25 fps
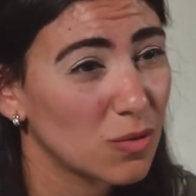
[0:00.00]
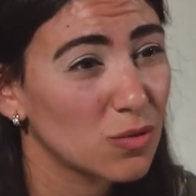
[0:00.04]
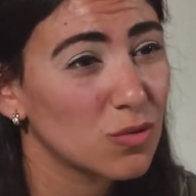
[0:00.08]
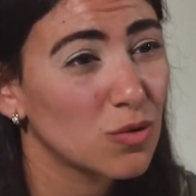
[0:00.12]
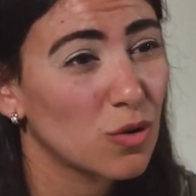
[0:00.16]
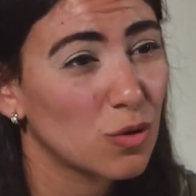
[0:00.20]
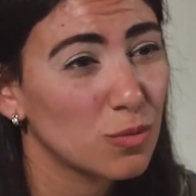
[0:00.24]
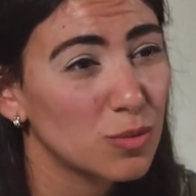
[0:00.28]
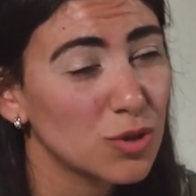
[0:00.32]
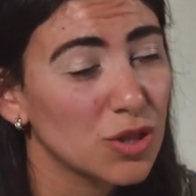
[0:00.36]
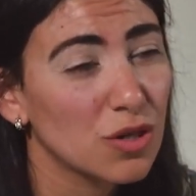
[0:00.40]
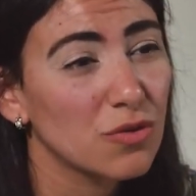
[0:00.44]

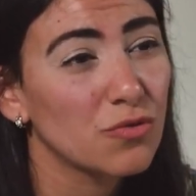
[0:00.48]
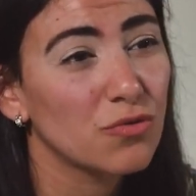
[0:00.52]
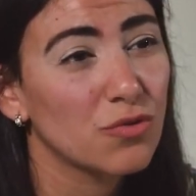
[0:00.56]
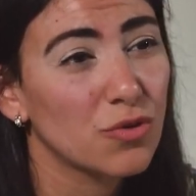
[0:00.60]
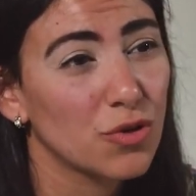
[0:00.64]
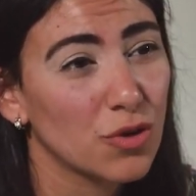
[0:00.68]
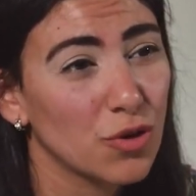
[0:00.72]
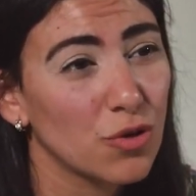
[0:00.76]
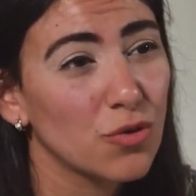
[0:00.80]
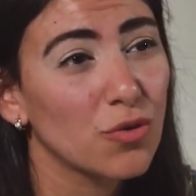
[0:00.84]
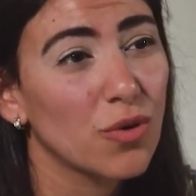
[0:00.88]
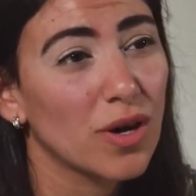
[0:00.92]
good option
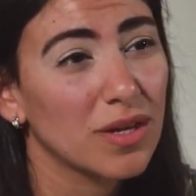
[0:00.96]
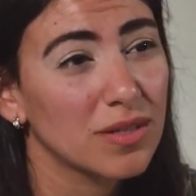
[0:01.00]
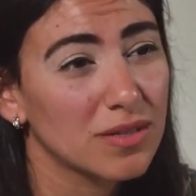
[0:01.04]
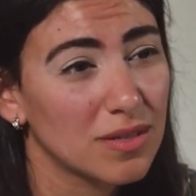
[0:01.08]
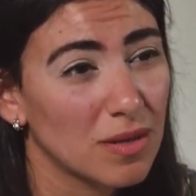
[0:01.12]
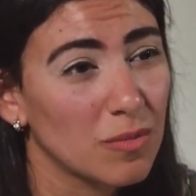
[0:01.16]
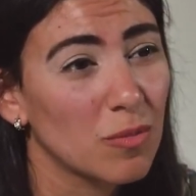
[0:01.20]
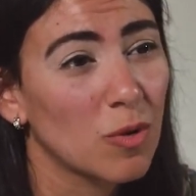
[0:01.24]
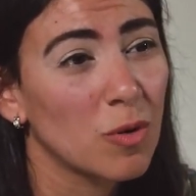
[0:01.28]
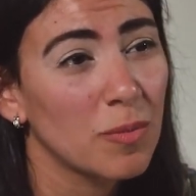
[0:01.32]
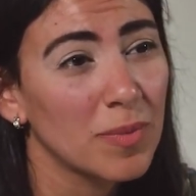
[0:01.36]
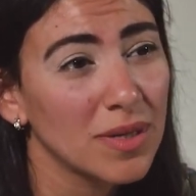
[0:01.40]
for you at
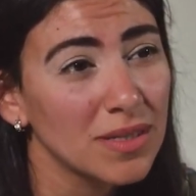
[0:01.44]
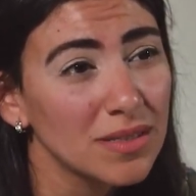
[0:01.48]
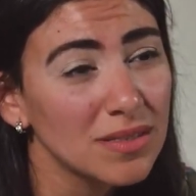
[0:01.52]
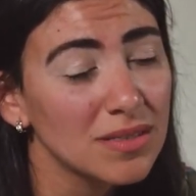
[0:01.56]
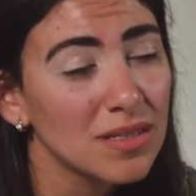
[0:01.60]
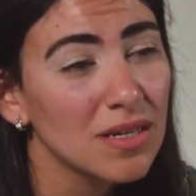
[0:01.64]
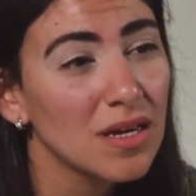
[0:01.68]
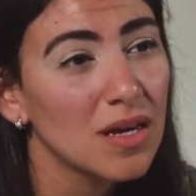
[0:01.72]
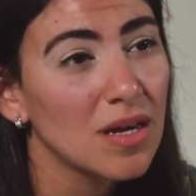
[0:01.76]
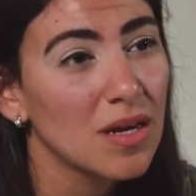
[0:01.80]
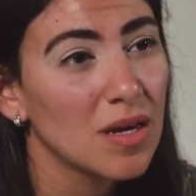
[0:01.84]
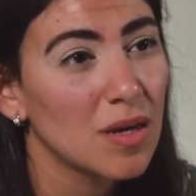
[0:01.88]
the
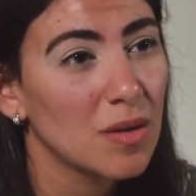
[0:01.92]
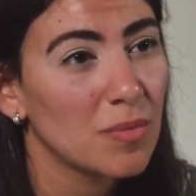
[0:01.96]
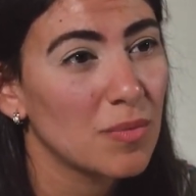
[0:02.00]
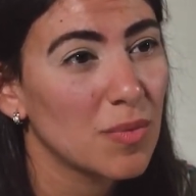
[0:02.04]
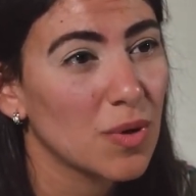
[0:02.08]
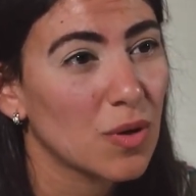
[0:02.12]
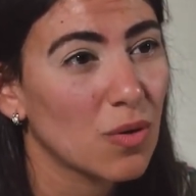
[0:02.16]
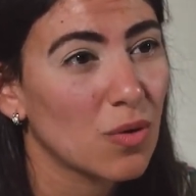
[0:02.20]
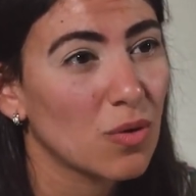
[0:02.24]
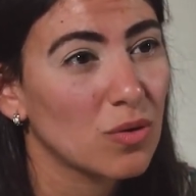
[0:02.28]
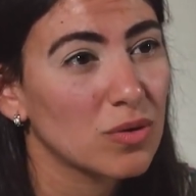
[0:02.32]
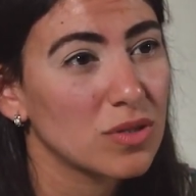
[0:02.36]
moment,
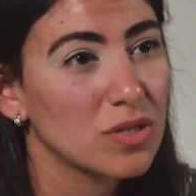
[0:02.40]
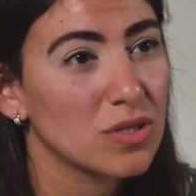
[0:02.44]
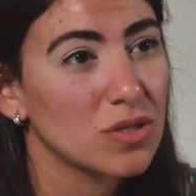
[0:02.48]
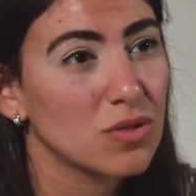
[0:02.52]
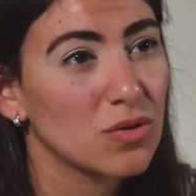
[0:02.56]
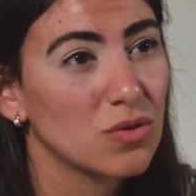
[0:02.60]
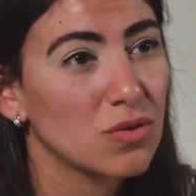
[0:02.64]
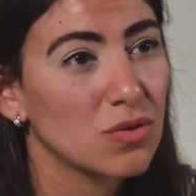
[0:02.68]
because